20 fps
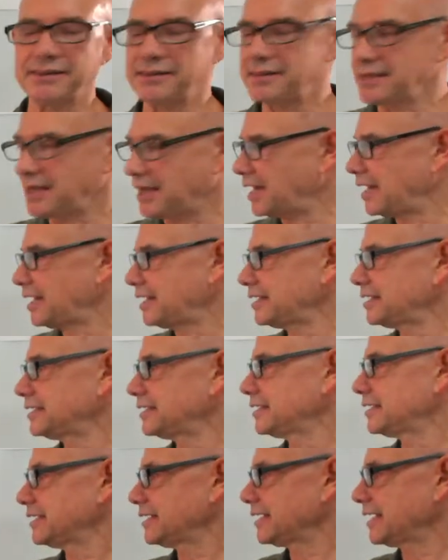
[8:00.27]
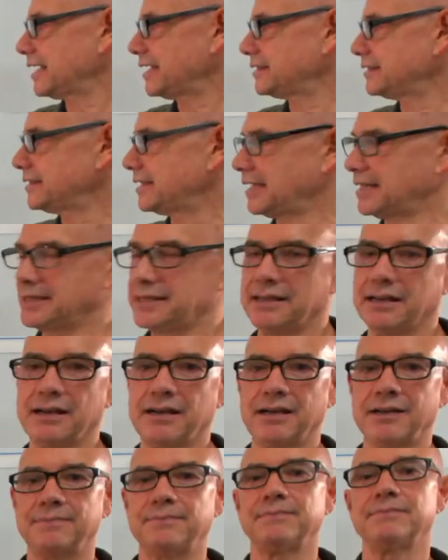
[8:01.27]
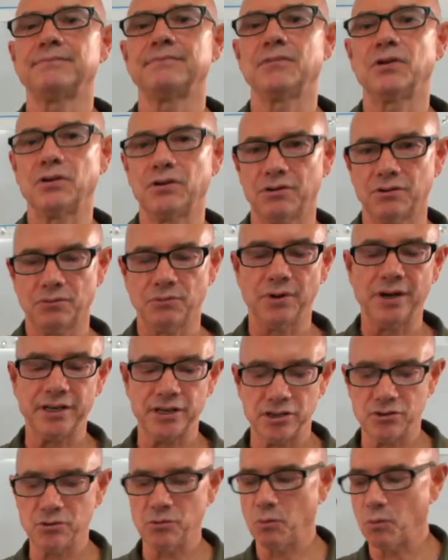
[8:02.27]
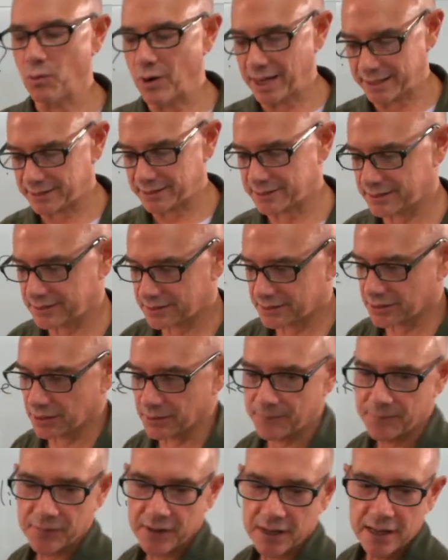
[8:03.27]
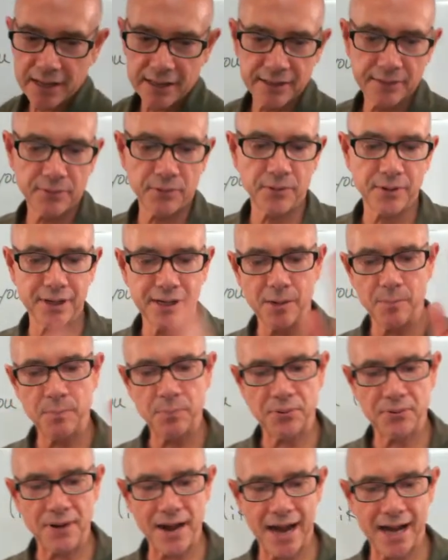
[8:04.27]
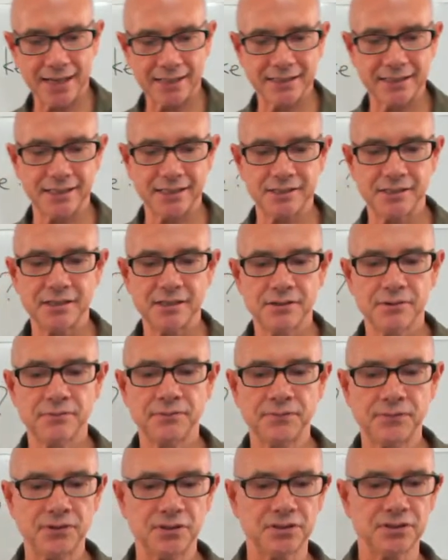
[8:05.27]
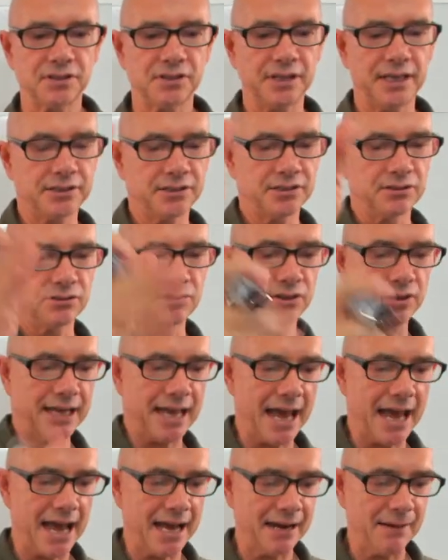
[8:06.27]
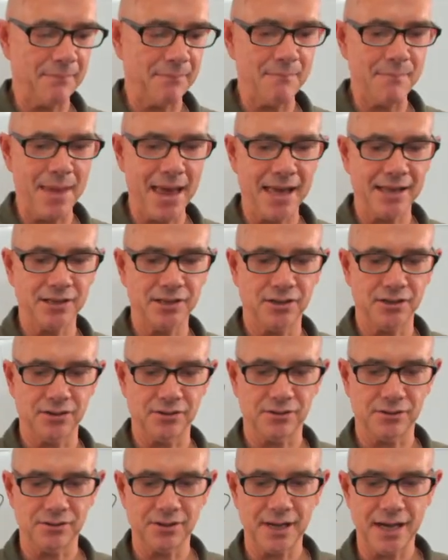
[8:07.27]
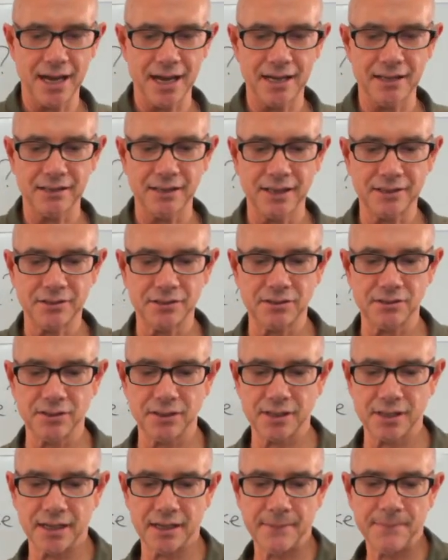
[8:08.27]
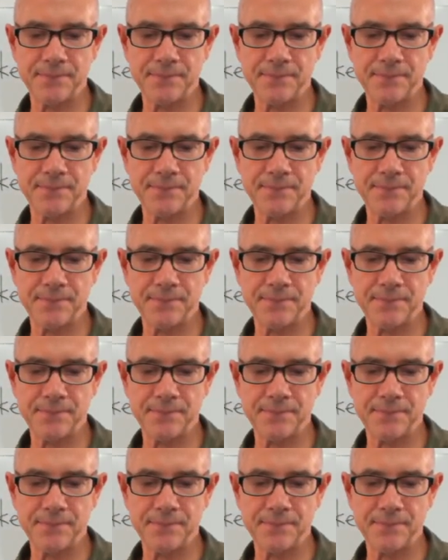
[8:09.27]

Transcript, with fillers: the, and then um, what you want. So we're going to practice. First, let's look at a menu, okay? Let's look